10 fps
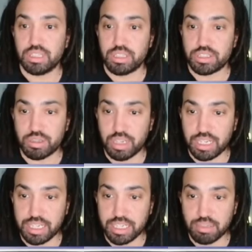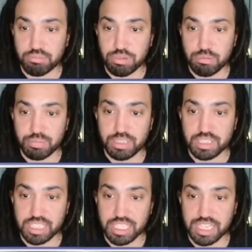So I need the
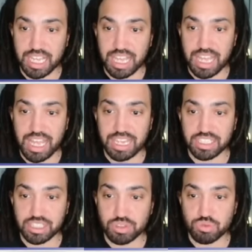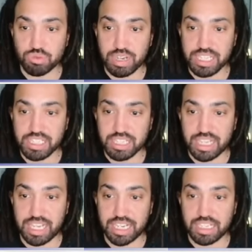probability that X is greater
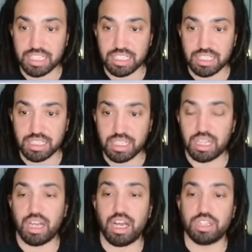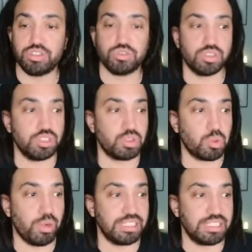than
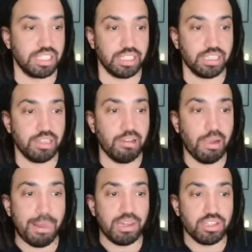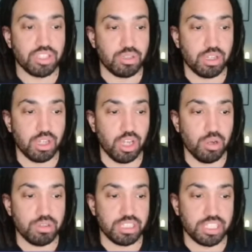120. So the
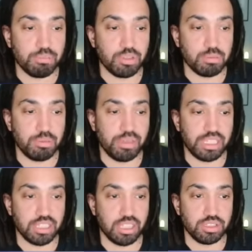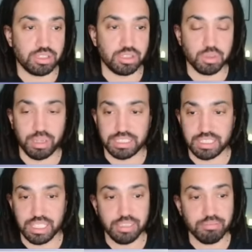lowest it could possibly be is
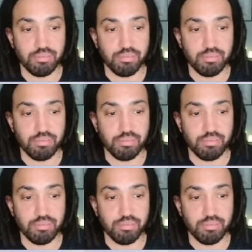120.